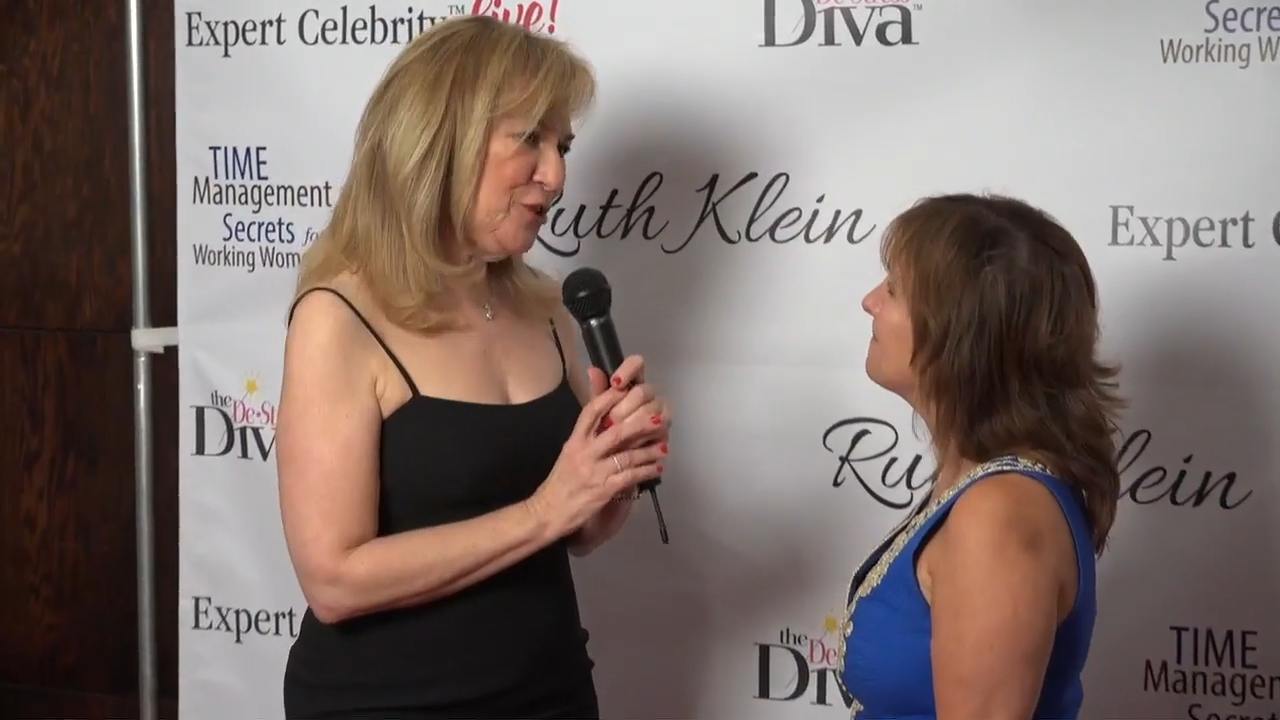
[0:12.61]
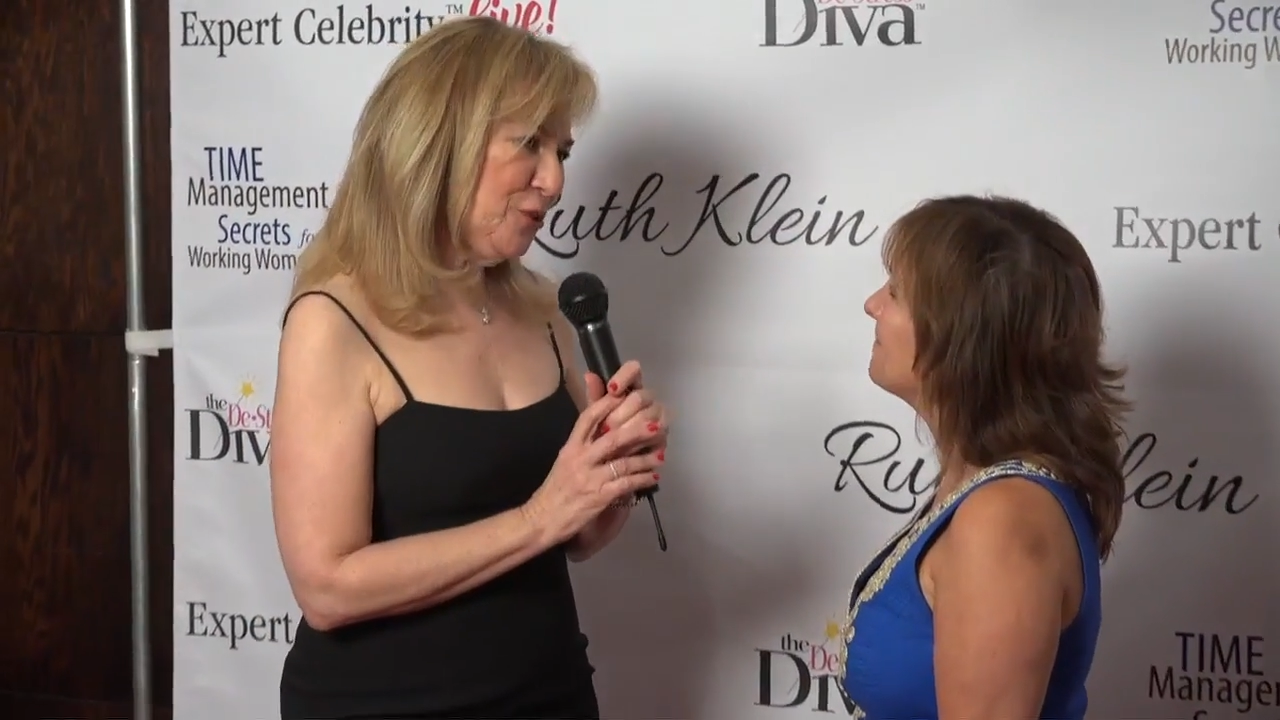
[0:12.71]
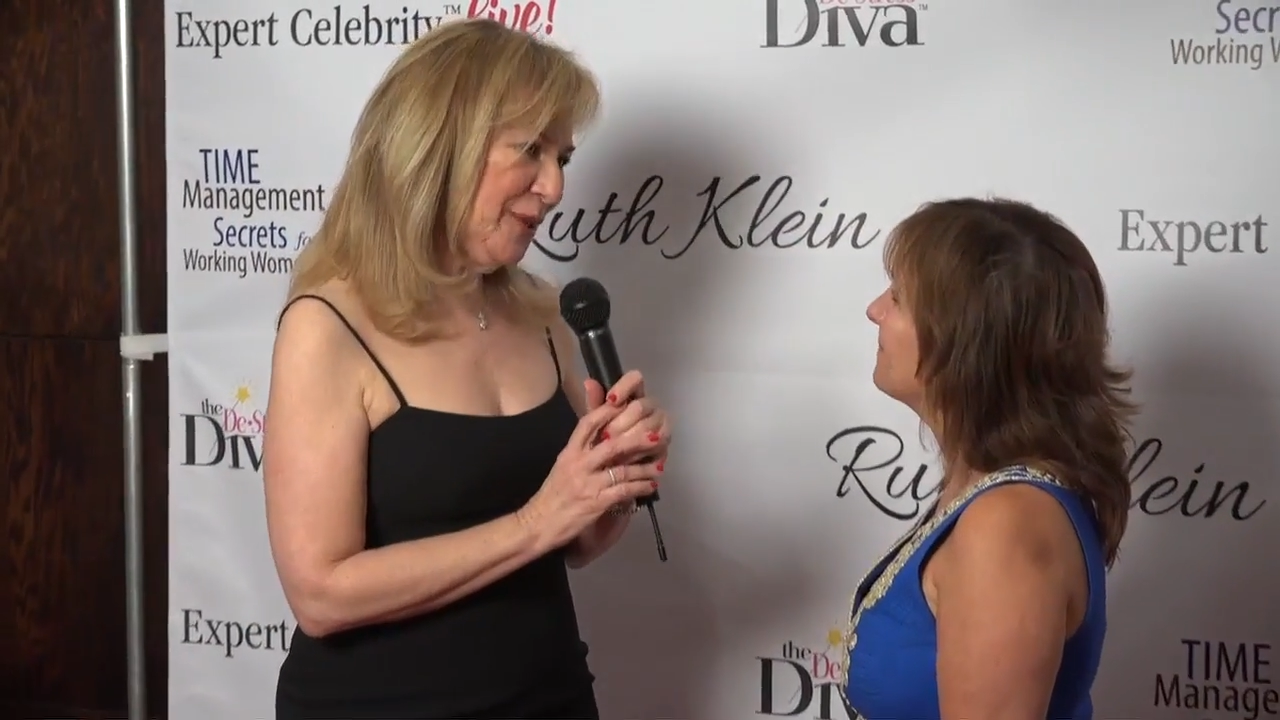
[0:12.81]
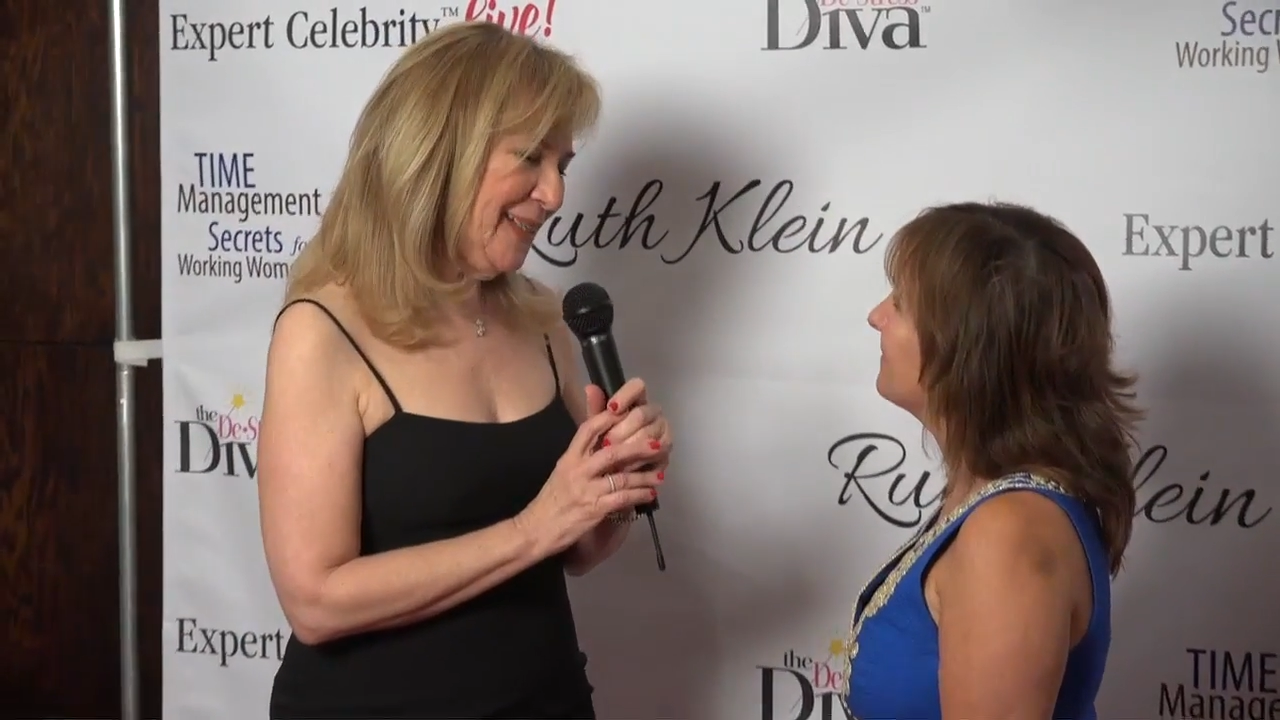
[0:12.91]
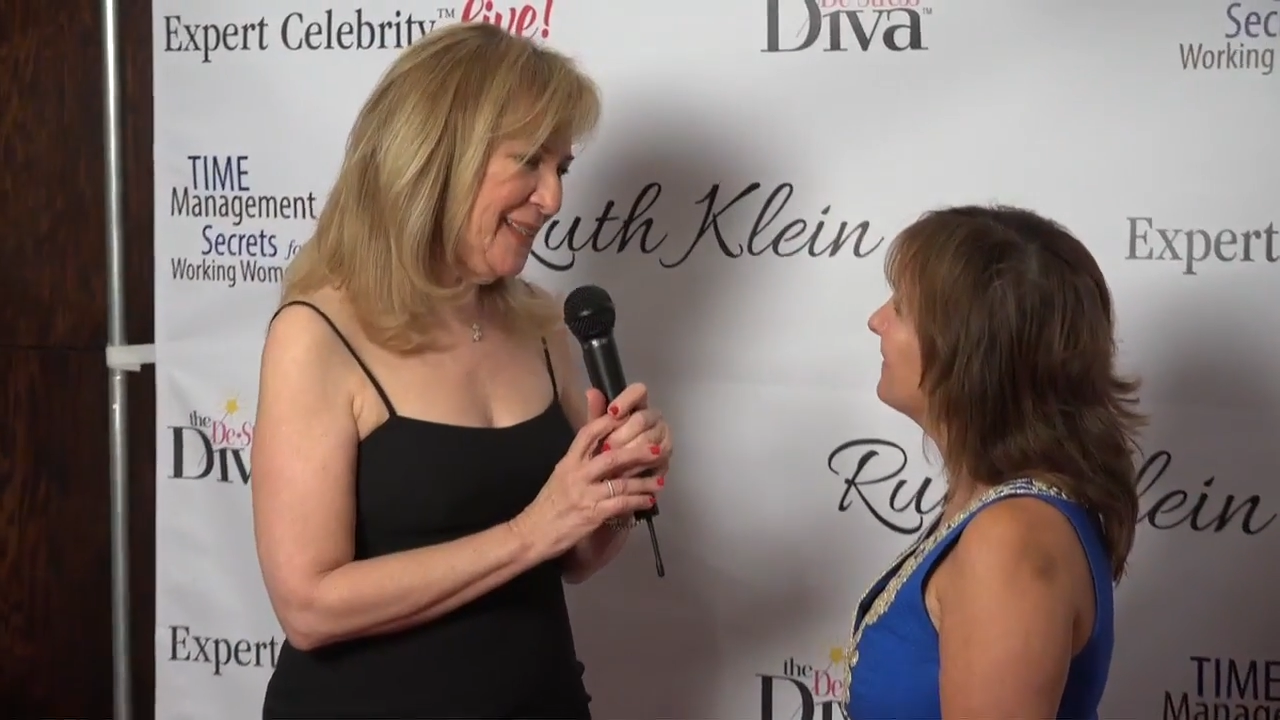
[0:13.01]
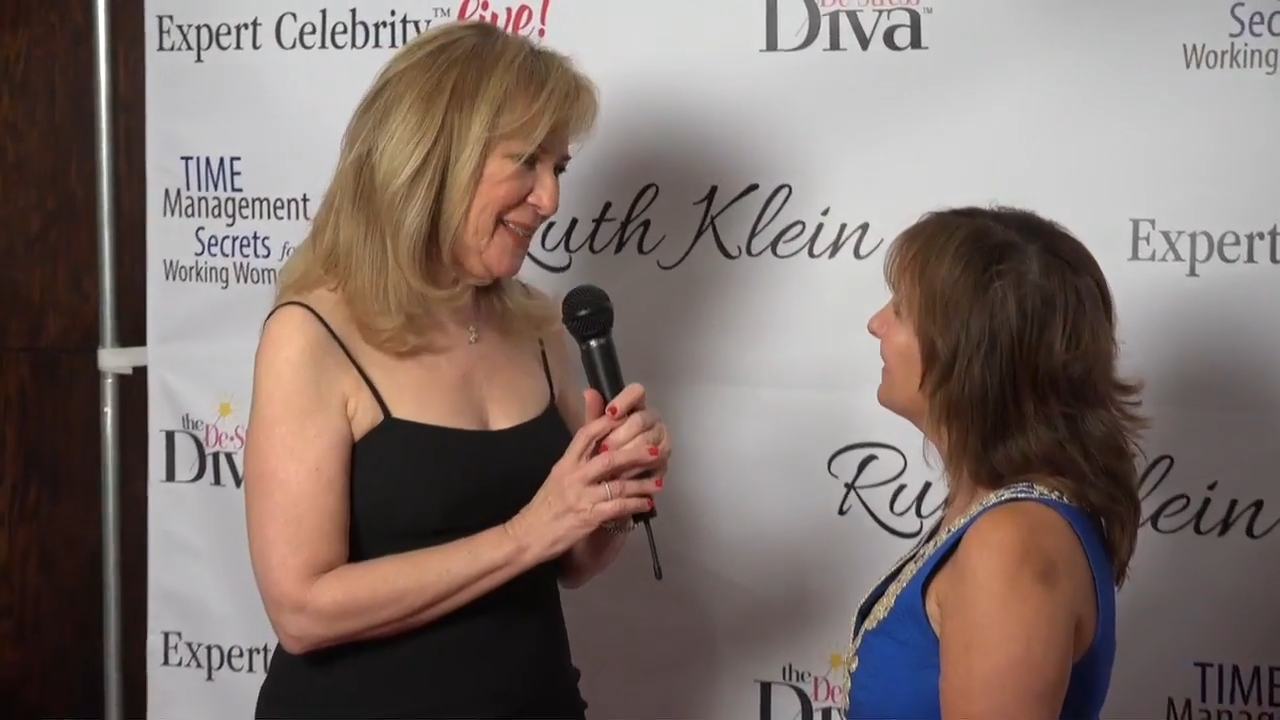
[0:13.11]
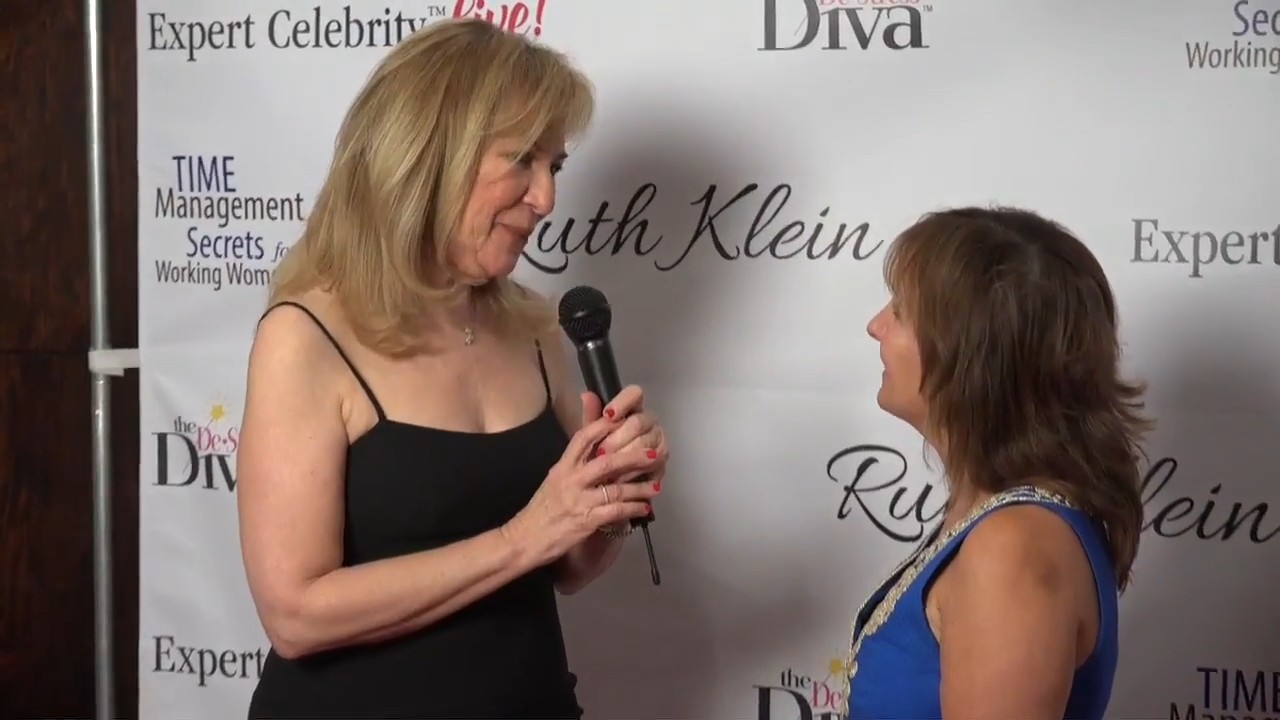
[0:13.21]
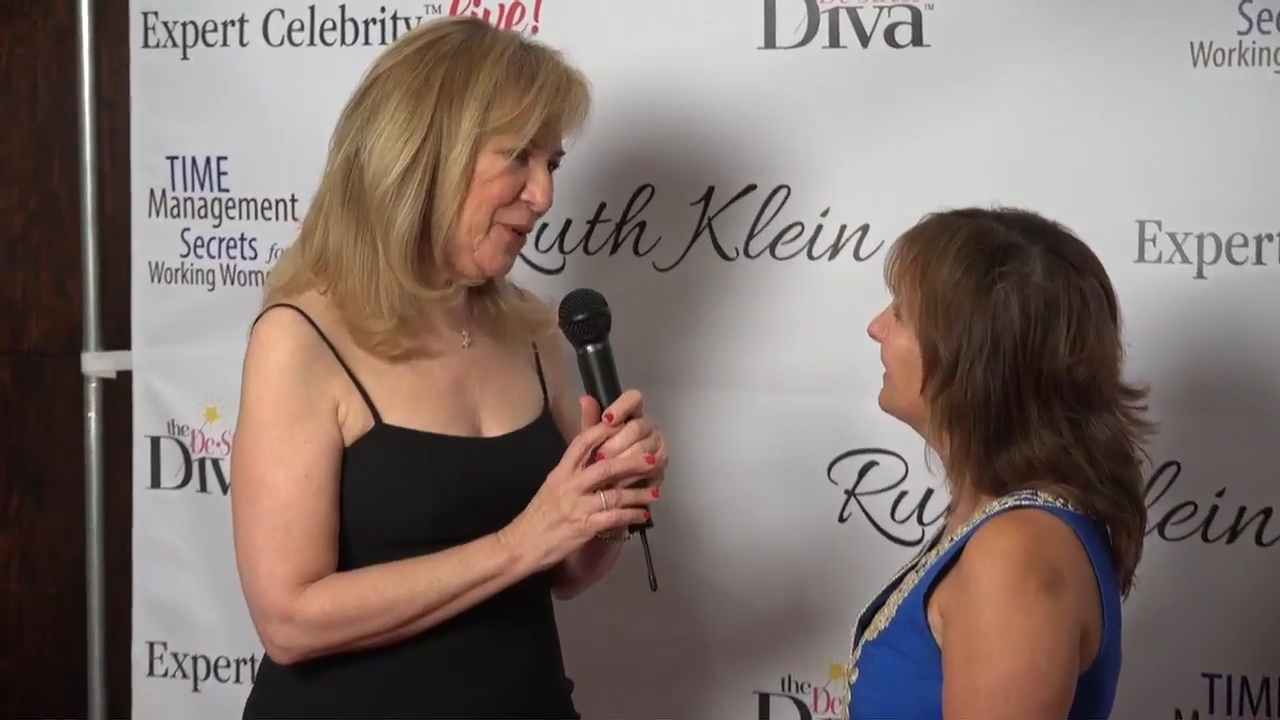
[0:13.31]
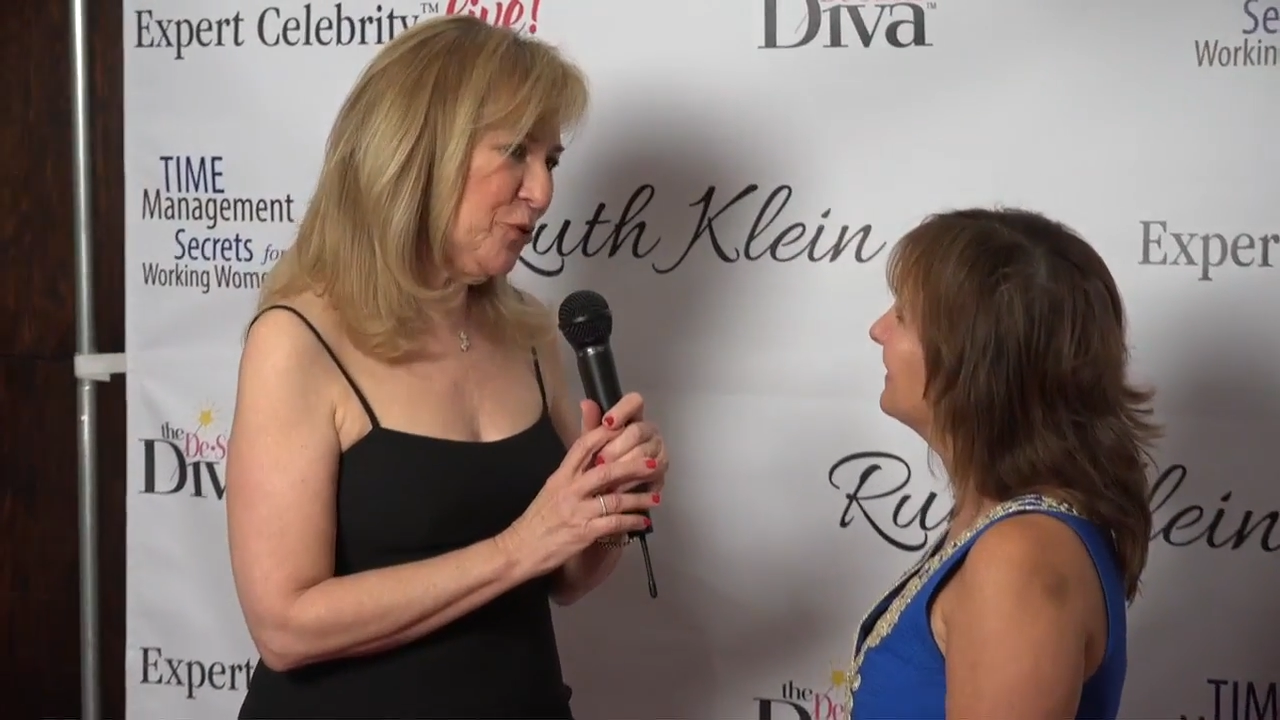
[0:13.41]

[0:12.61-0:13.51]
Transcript: doing some